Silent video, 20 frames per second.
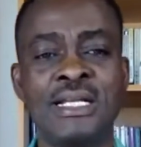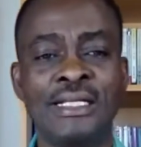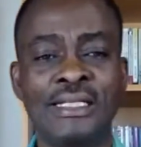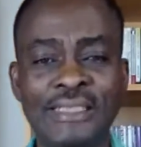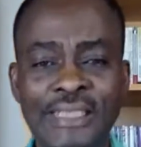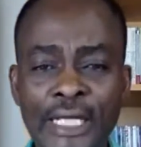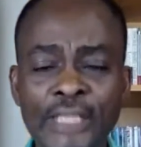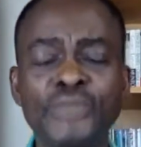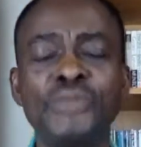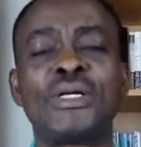
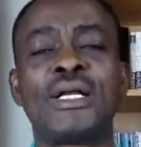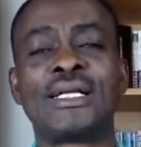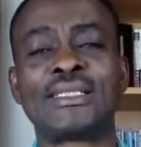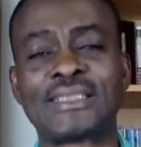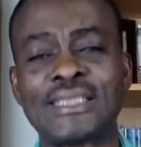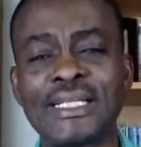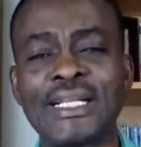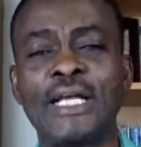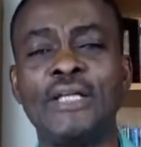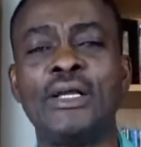Then you can
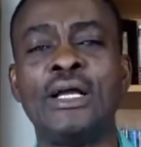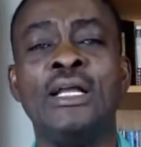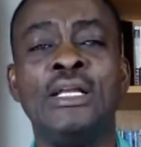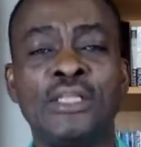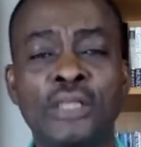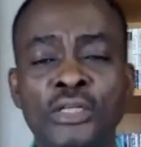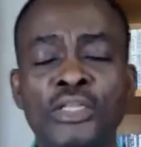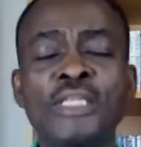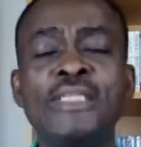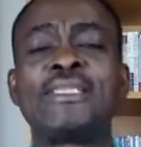say that
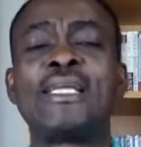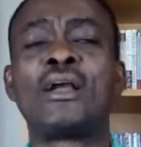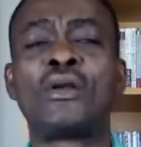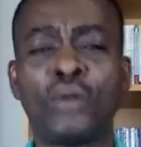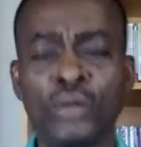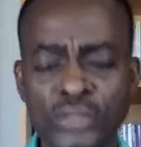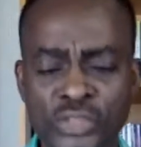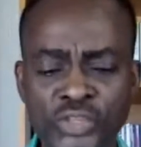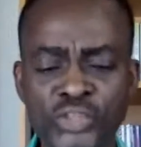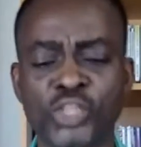it's a
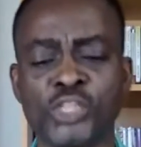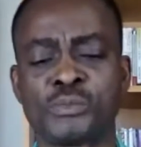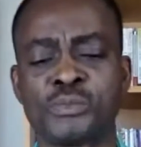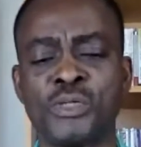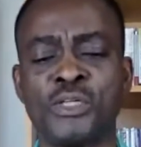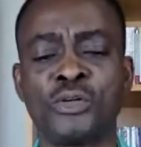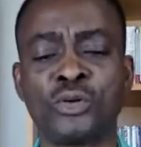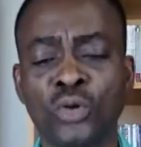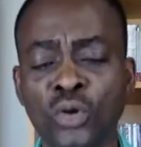continuous process.